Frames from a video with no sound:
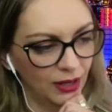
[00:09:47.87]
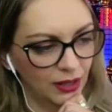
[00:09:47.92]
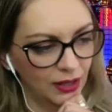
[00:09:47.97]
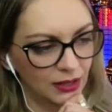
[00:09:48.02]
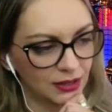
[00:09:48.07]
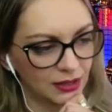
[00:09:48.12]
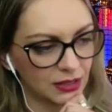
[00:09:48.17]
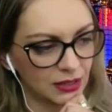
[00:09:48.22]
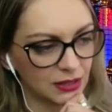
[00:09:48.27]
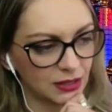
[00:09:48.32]

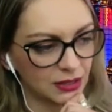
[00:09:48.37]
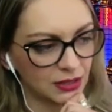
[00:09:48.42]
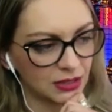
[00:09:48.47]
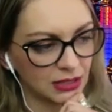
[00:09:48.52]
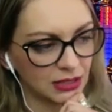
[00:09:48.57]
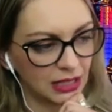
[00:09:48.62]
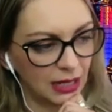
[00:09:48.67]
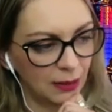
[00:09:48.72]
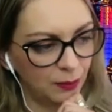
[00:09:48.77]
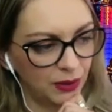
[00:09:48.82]
It's it's
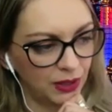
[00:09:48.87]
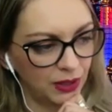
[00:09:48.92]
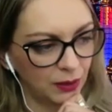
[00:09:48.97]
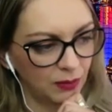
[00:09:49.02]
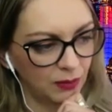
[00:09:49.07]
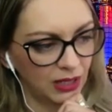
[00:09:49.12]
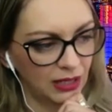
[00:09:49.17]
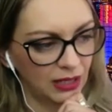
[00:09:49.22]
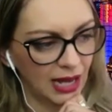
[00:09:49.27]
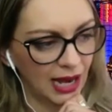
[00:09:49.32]
escaping
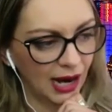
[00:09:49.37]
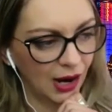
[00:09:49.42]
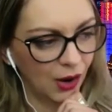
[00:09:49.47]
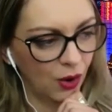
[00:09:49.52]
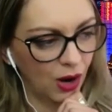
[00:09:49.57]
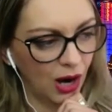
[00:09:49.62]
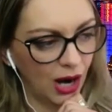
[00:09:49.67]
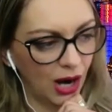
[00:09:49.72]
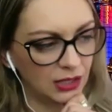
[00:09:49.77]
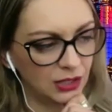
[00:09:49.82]
me
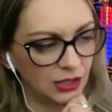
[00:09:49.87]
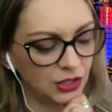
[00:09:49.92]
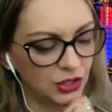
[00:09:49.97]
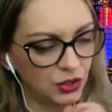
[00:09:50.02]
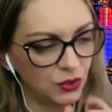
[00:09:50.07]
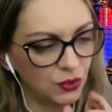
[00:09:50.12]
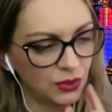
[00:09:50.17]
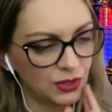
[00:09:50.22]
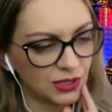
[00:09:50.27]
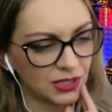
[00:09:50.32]
now. I
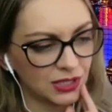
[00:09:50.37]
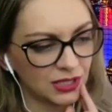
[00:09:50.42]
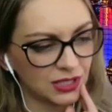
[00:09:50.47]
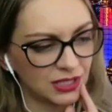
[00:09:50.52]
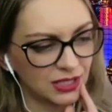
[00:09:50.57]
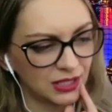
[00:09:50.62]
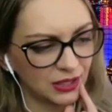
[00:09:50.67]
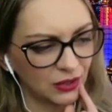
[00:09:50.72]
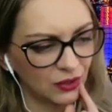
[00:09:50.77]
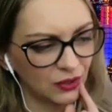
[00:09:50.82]
do
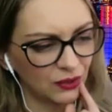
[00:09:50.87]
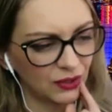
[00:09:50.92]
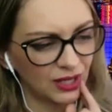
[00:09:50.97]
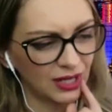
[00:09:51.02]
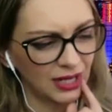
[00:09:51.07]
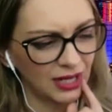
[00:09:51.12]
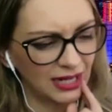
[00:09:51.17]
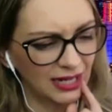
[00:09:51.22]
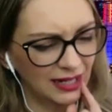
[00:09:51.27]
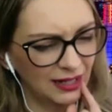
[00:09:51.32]
still
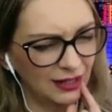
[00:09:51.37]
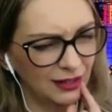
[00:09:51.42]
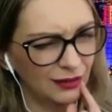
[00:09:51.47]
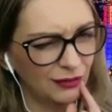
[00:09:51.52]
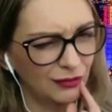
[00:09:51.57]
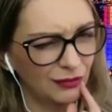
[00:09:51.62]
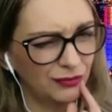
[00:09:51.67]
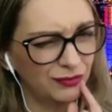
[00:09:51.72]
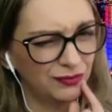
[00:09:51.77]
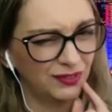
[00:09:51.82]
kind
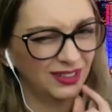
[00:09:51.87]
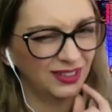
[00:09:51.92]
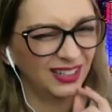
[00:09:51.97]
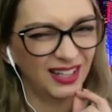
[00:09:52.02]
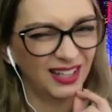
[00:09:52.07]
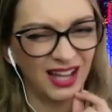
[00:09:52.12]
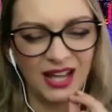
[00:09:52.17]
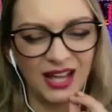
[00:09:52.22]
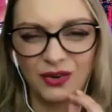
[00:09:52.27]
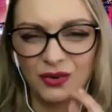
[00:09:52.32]
of
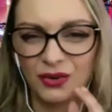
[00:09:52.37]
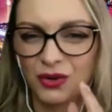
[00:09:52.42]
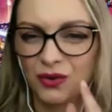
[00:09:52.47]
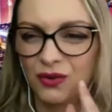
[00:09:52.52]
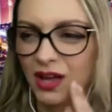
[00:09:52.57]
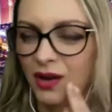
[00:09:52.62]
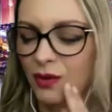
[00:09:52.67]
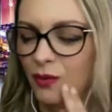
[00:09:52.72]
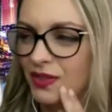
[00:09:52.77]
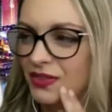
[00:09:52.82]
I don't know
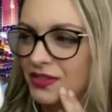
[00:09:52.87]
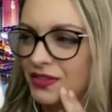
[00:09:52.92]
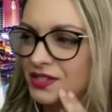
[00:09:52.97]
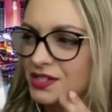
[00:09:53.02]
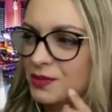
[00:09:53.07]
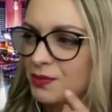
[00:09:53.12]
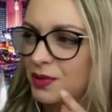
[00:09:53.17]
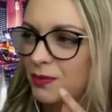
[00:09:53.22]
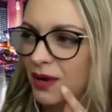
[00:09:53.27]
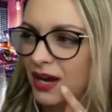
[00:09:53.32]
that I want this
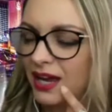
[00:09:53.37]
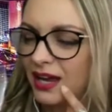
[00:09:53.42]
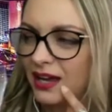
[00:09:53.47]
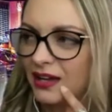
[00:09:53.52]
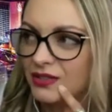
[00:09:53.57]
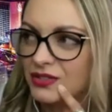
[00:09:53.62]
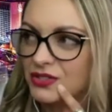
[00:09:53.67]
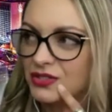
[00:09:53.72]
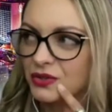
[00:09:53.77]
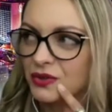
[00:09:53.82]
to be my
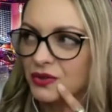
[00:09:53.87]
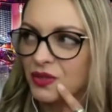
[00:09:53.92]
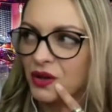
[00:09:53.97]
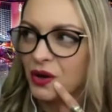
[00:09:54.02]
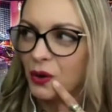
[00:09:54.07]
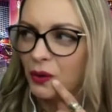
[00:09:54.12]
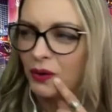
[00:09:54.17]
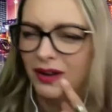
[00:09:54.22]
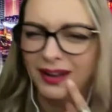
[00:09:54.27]
answer though.